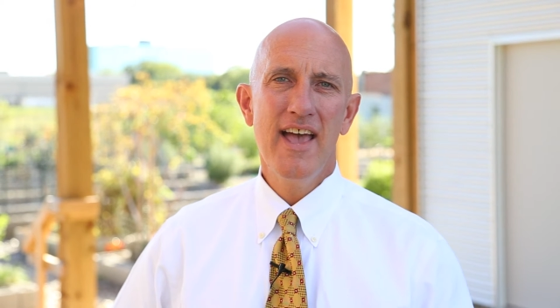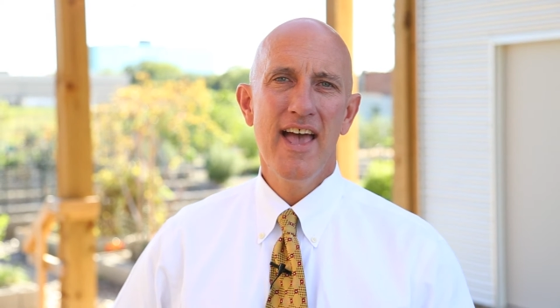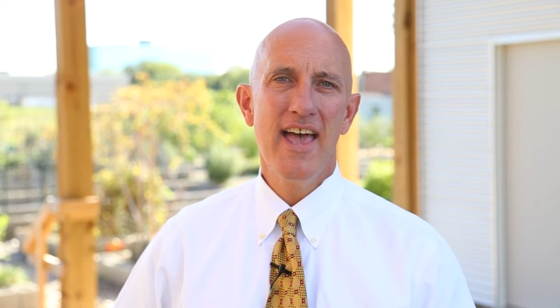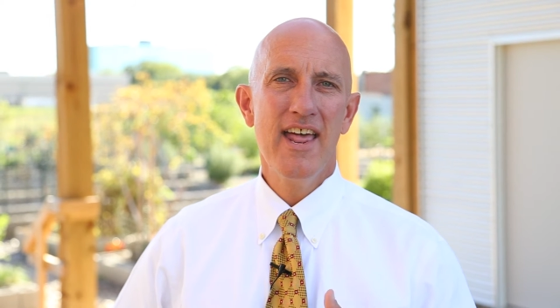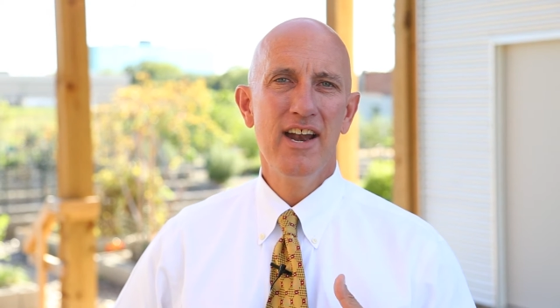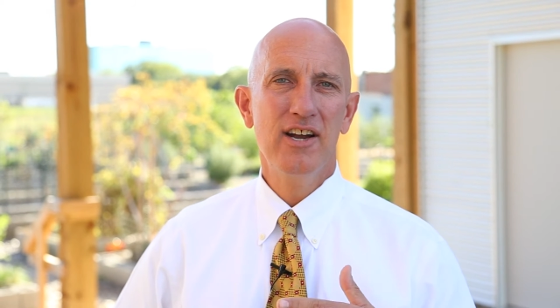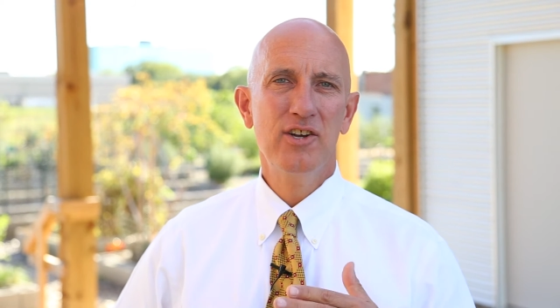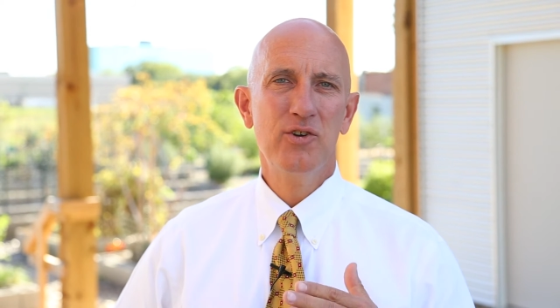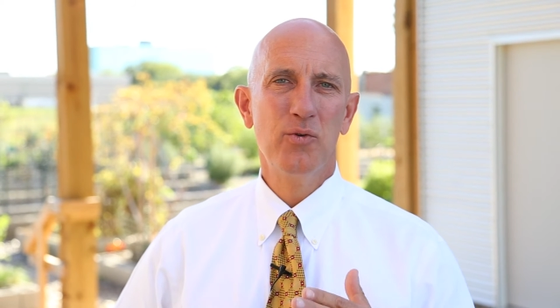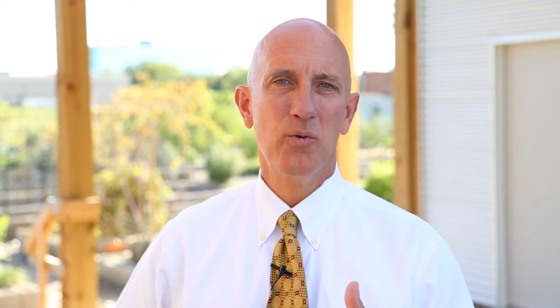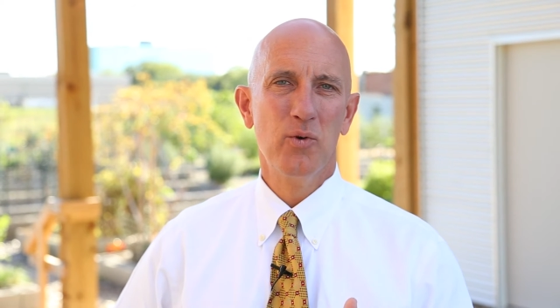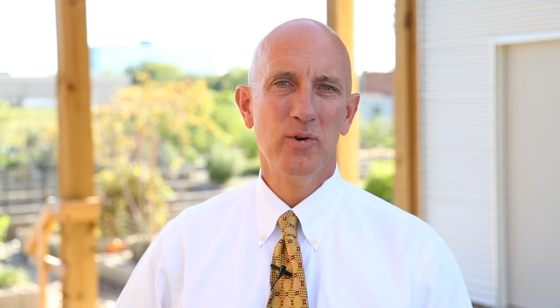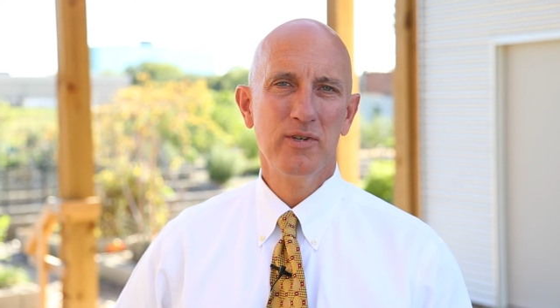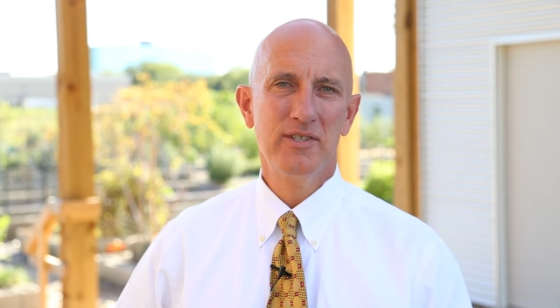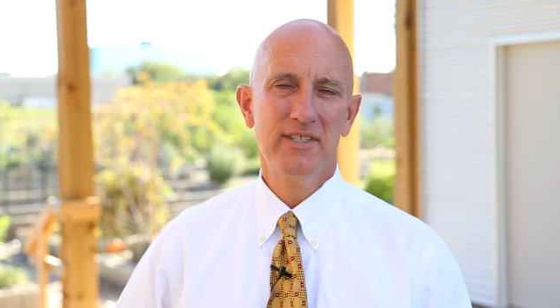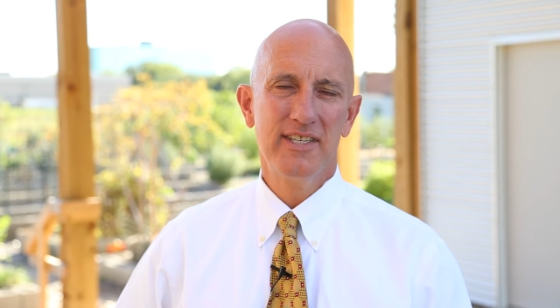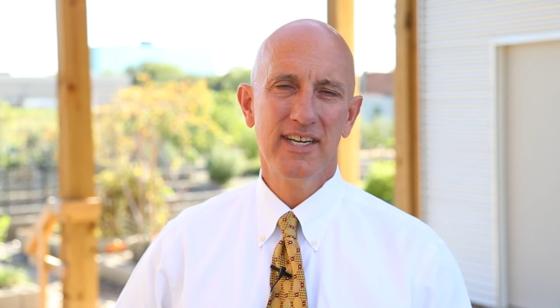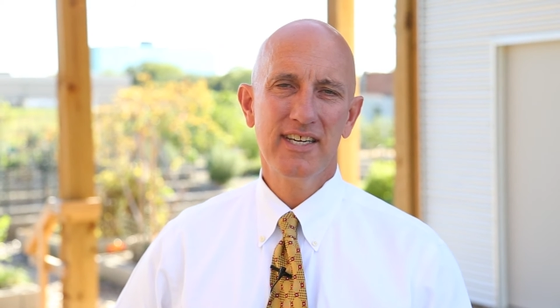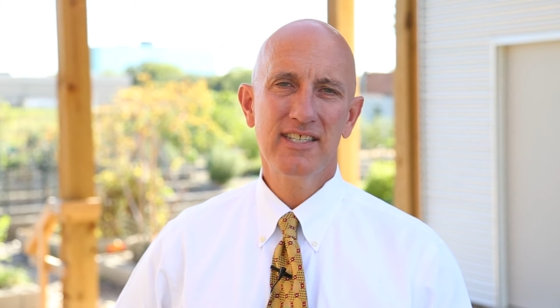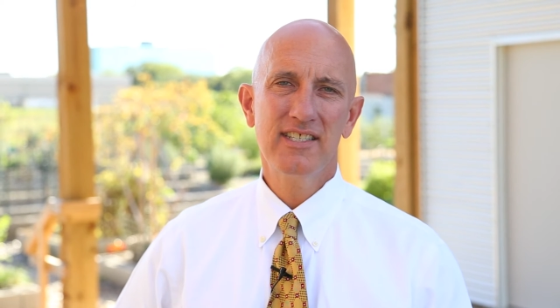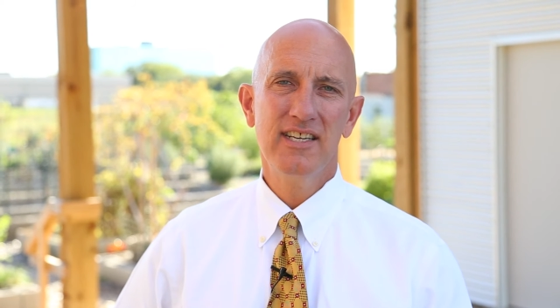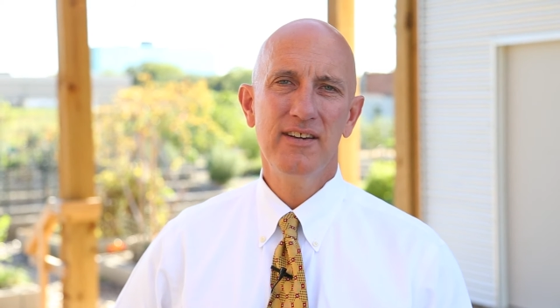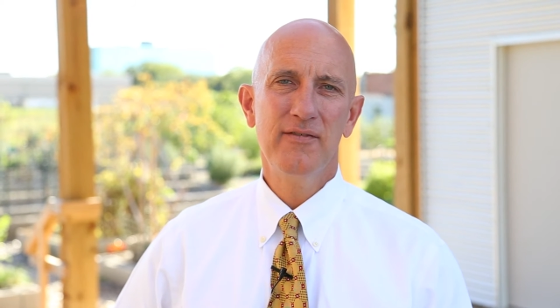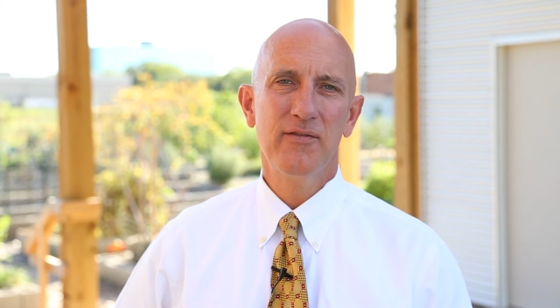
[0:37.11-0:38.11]
headed towards
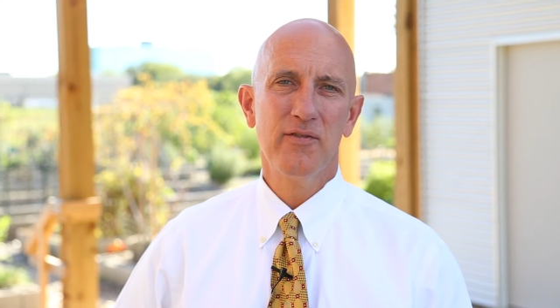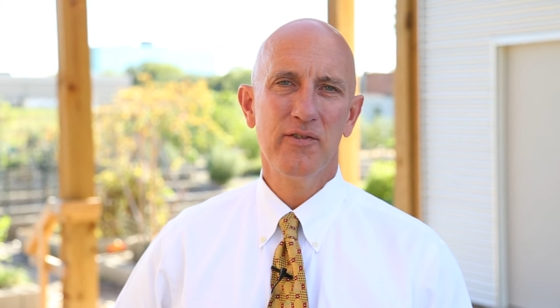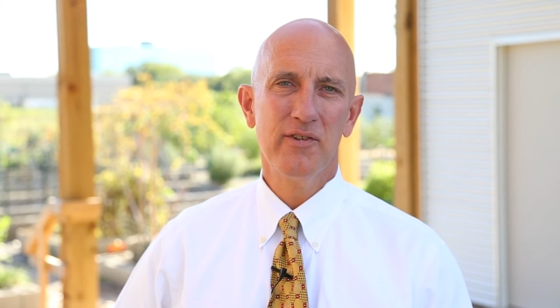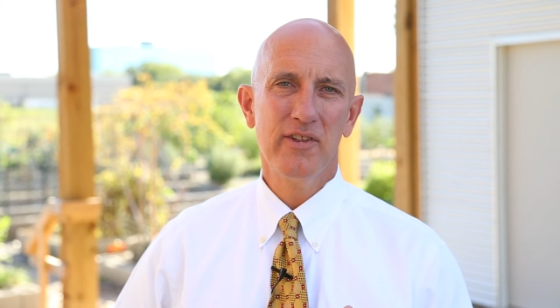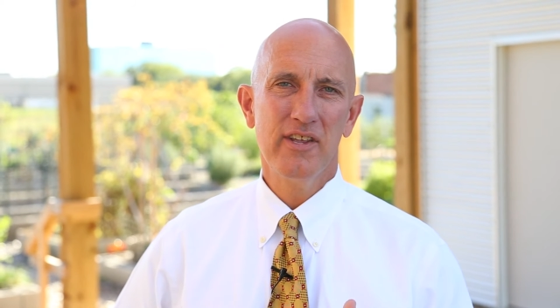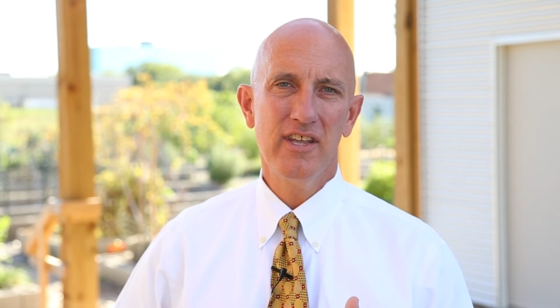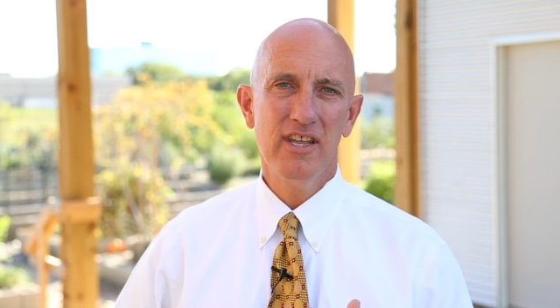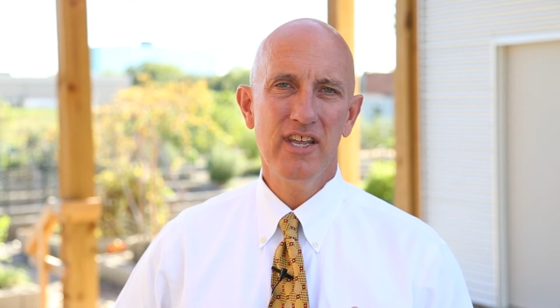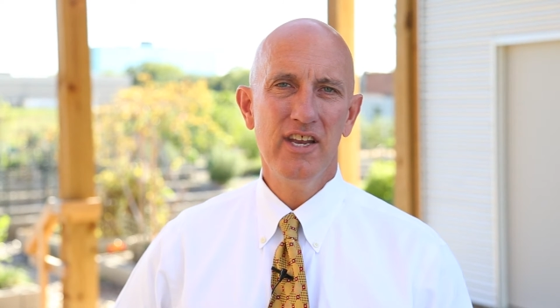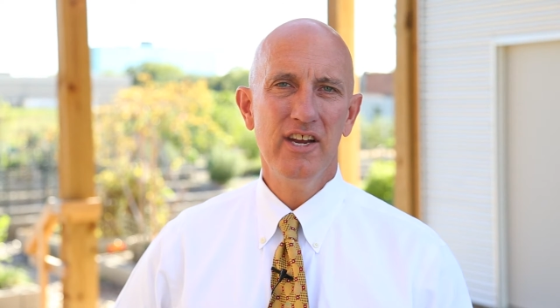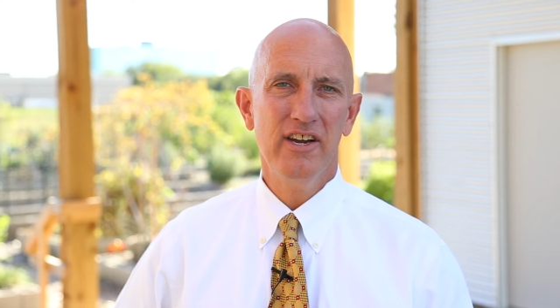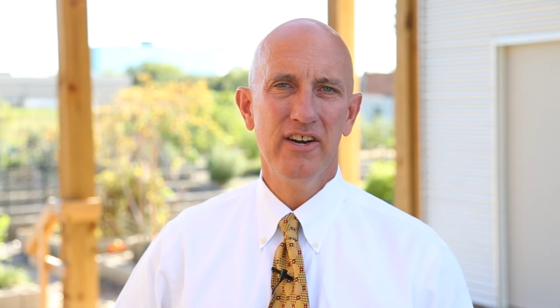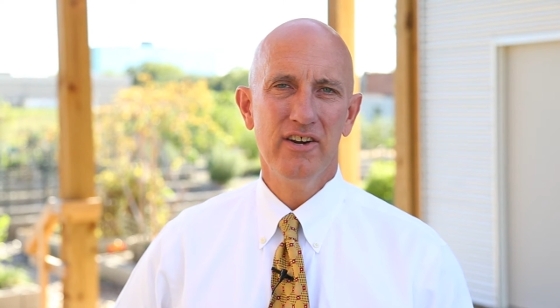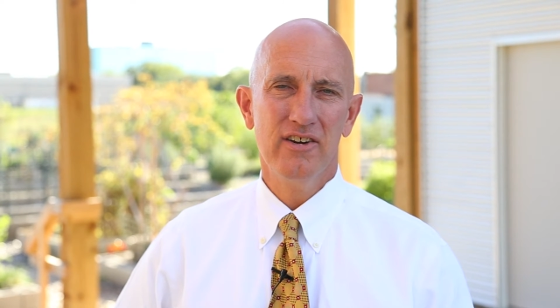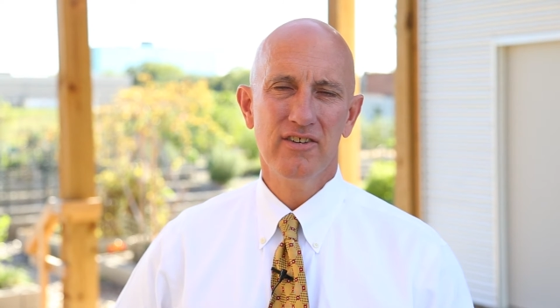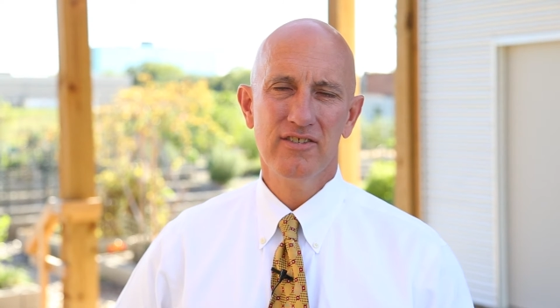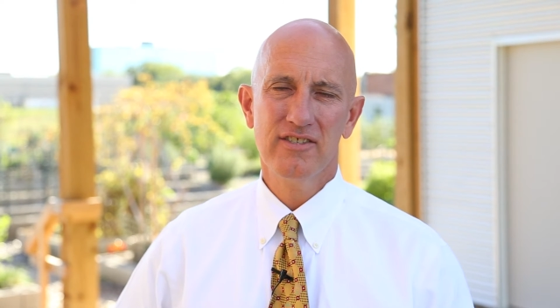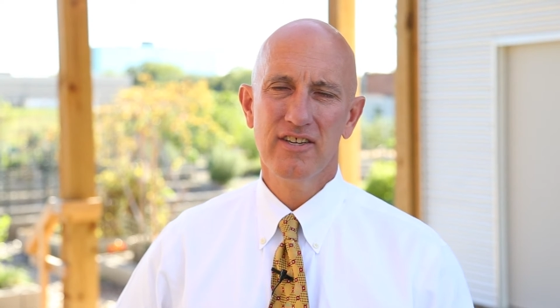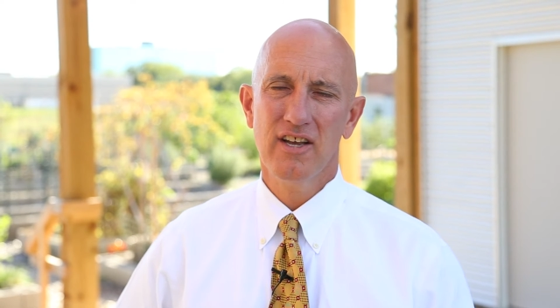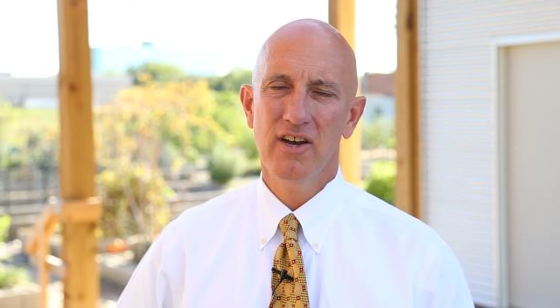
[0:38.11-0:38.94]
60 for the year.